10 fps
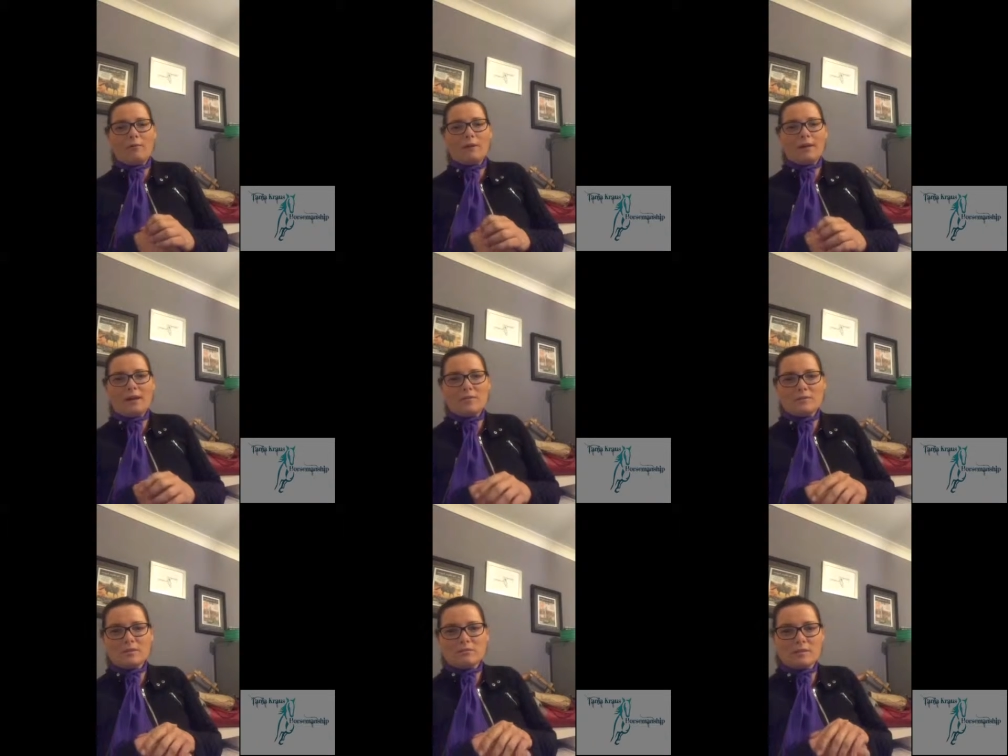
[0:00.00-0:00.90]
when it
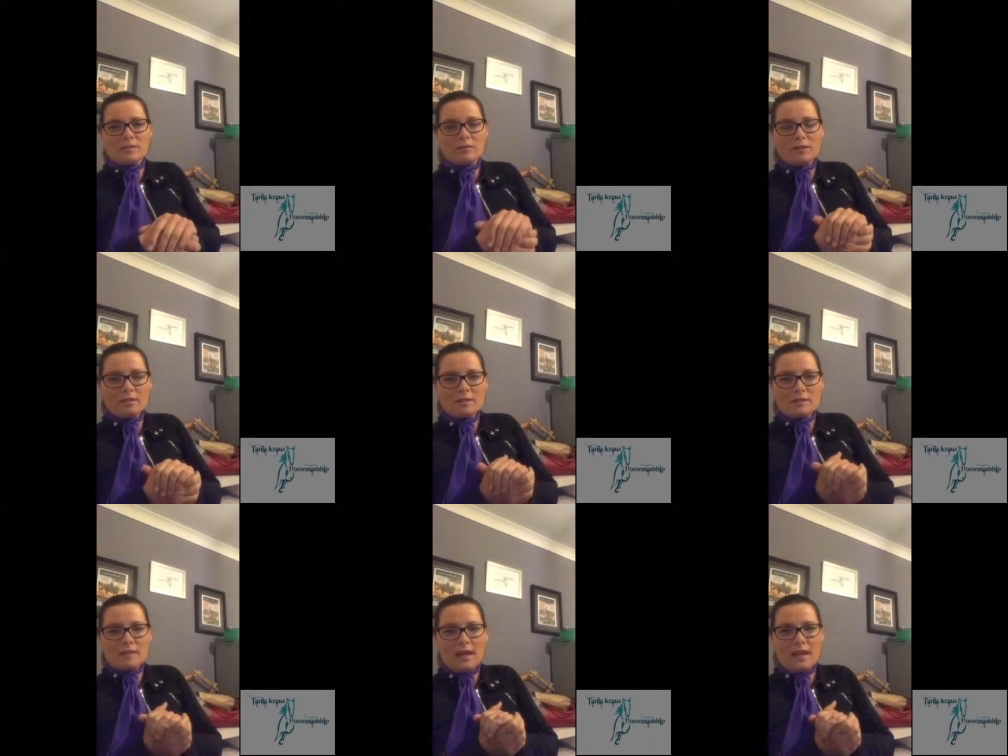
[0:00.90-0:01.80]
comes to
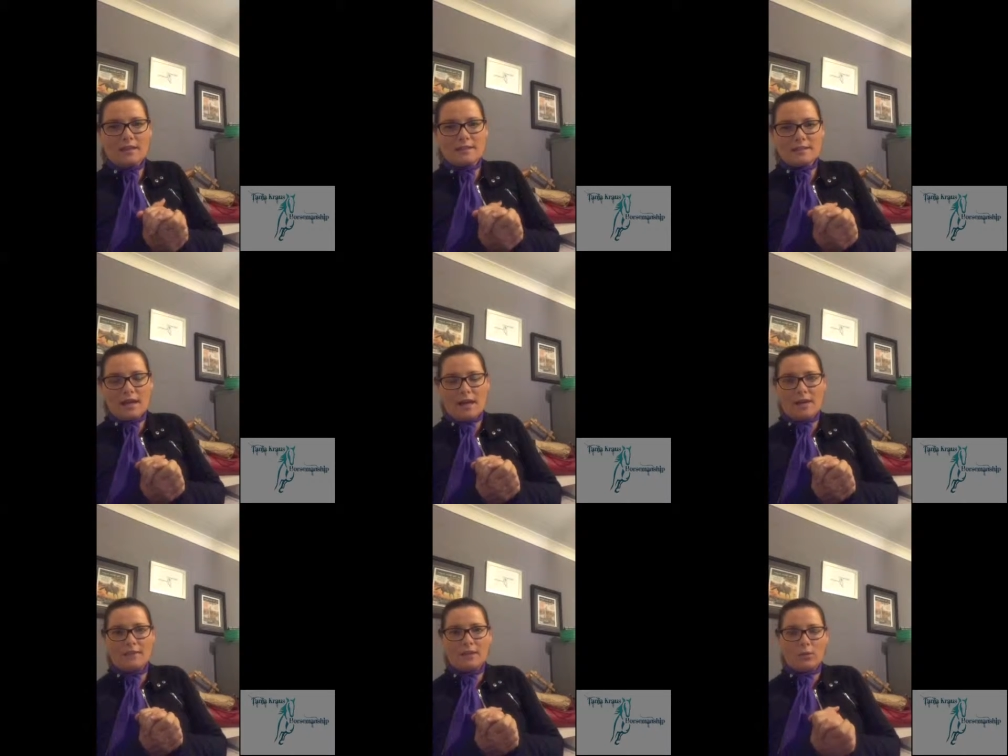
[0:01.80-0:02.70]
resilience. And
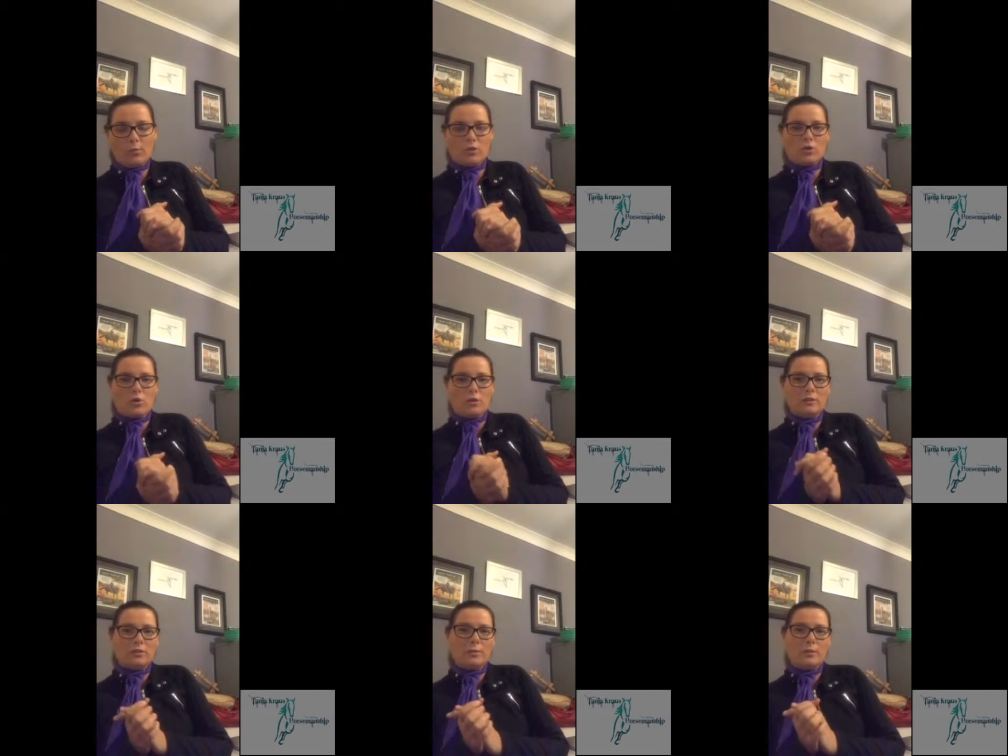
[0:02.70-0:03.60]
then I want to talk a
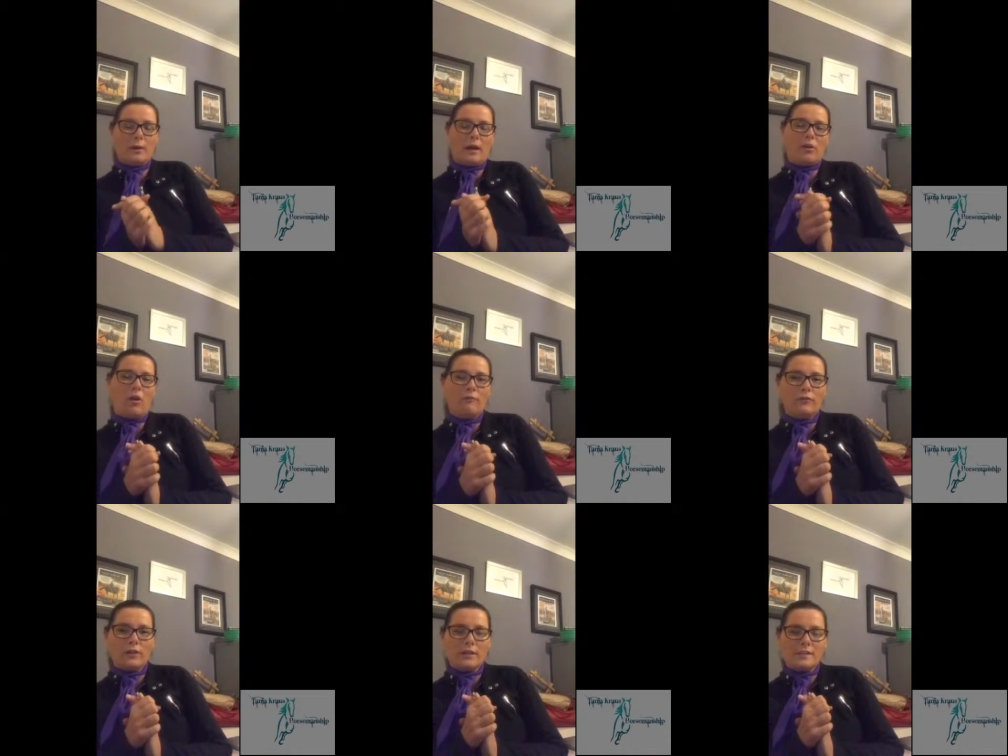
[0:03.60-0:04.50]
little bit about
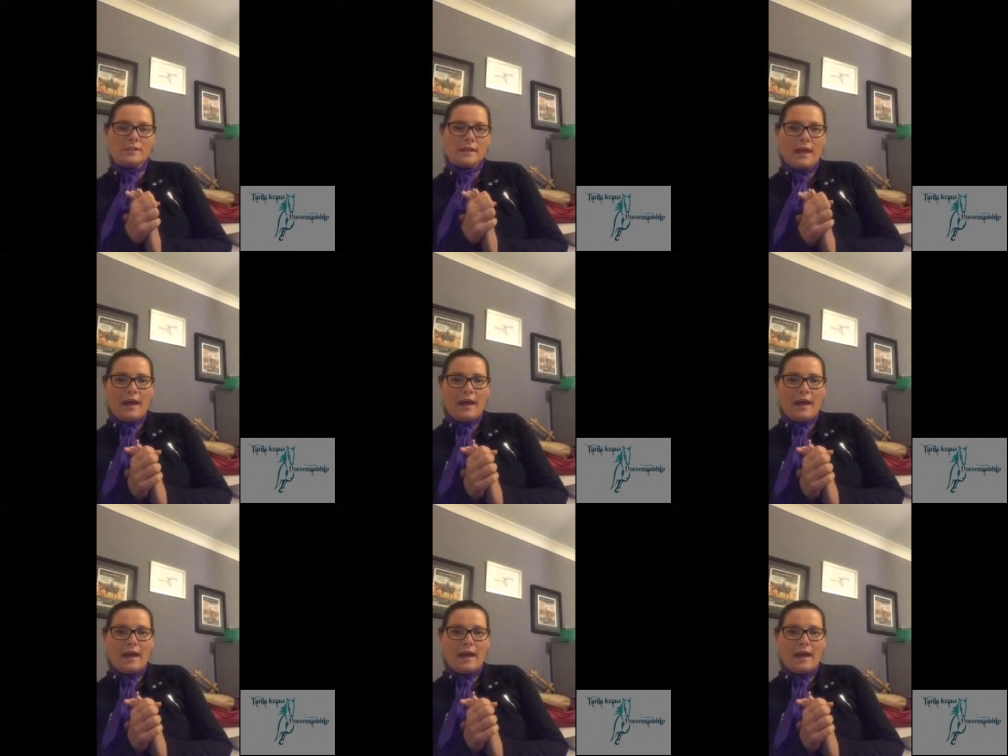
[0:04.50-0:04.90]
confidence,